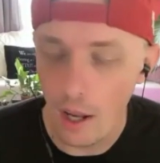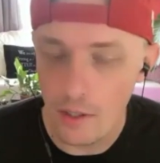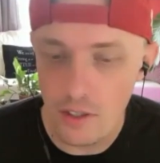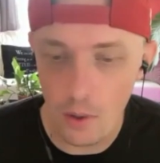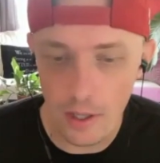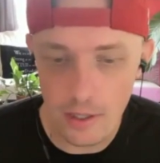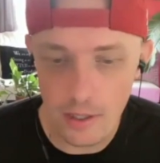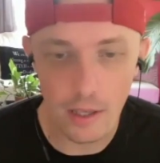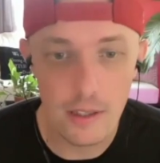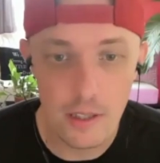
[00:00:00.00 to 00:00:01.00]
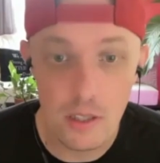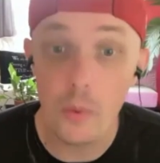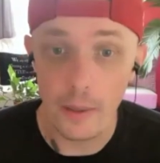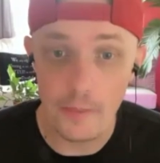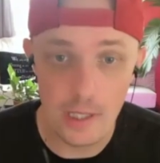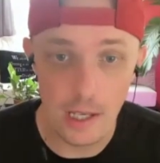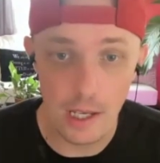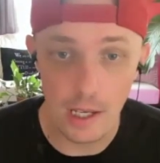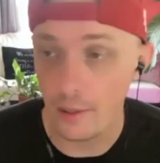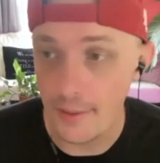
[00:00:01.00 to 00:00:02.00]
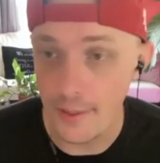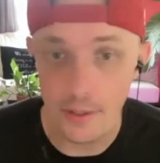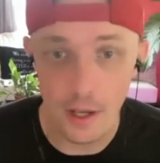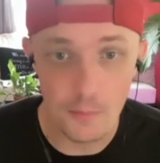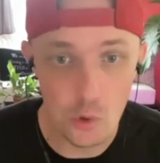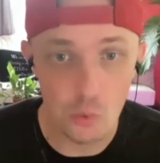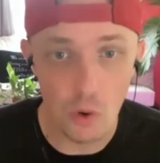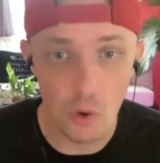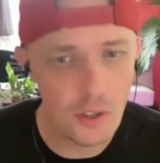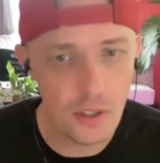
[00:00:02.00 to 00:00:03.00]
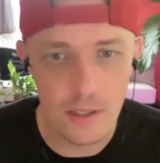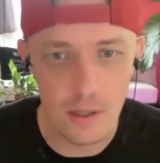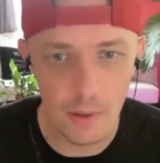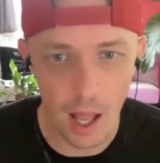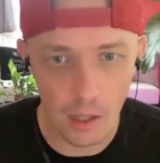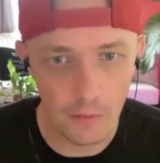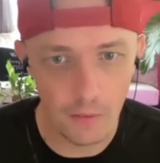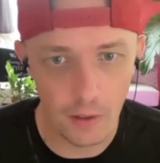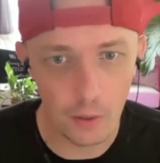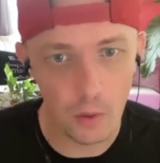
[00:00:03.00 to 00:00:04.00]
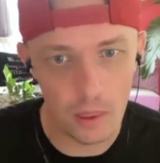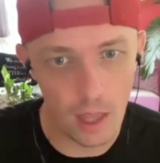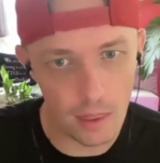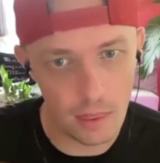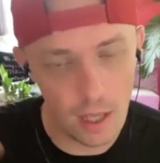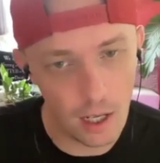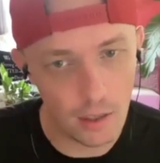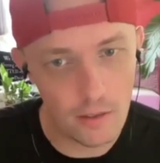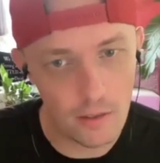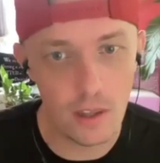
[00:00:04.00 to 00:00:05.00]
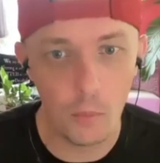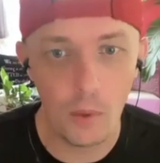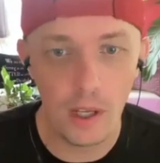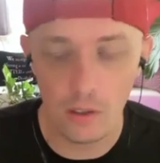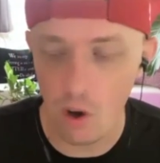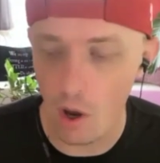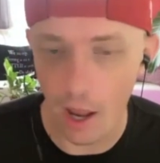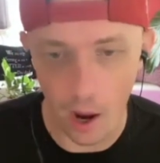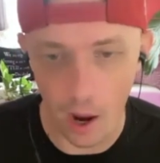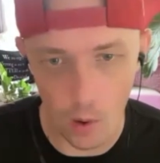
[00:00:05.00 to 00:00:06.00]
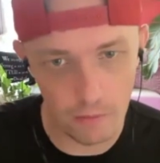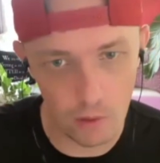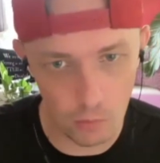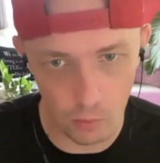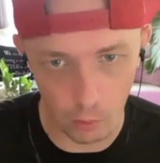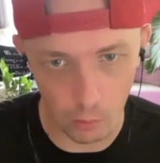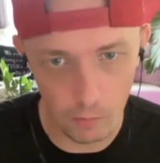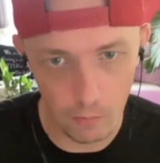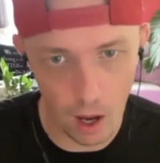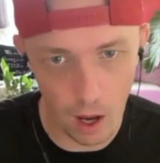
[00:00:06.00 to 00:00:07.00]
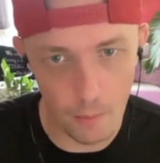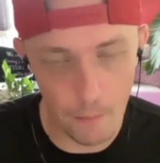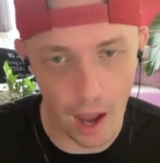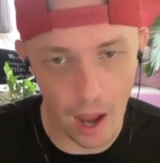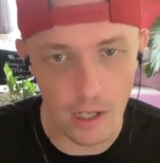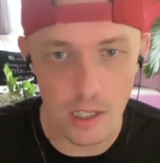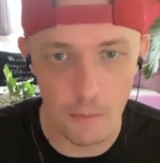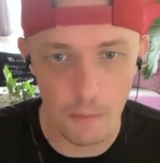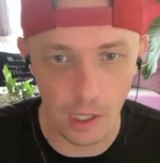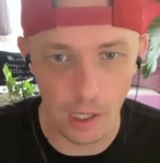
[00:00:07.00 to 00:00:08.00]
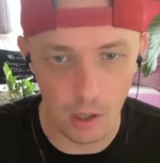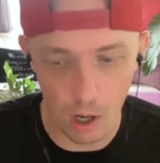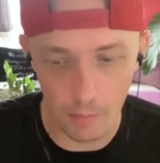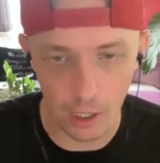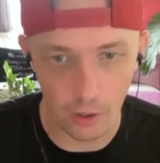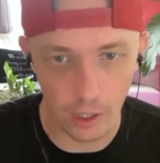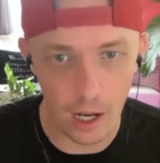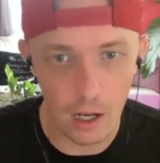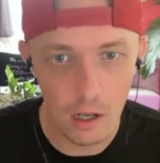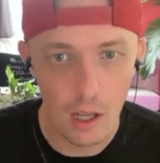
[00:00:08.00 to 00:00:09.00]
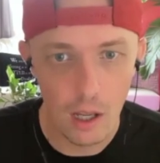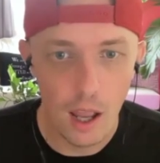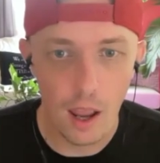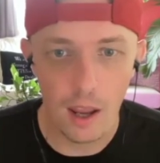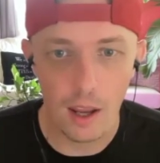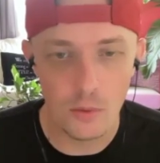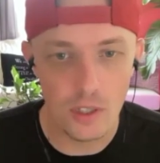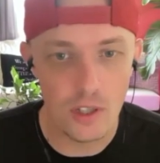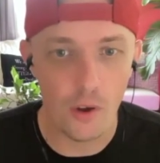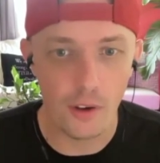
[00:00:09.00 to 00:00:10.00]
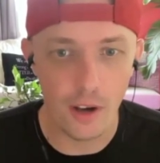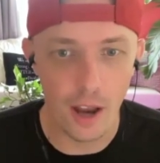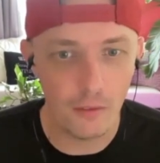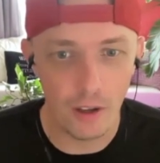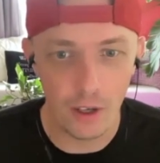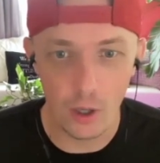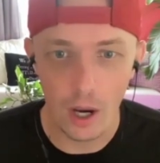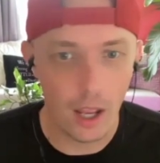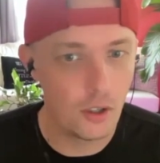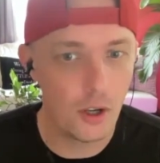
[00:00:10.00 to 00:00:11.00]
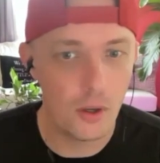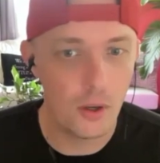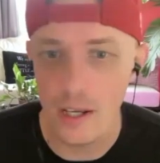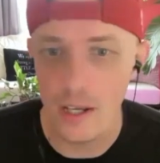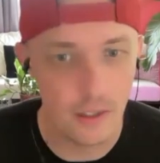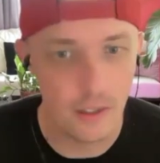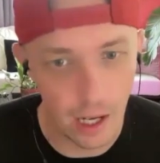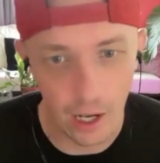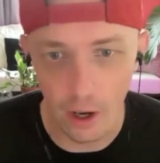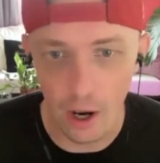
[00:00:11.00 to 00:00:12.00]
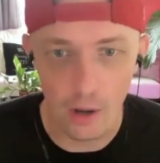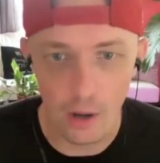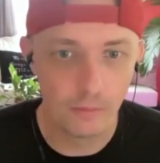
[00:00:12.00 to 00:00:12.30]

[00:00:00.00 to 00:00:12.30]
And so I said, this is what I'm seeing, and I need, I'm drawn to some elevator with that thing. So then we had gone out of the room and back into the main common area, and we saw an elevator and no dice on that arrow.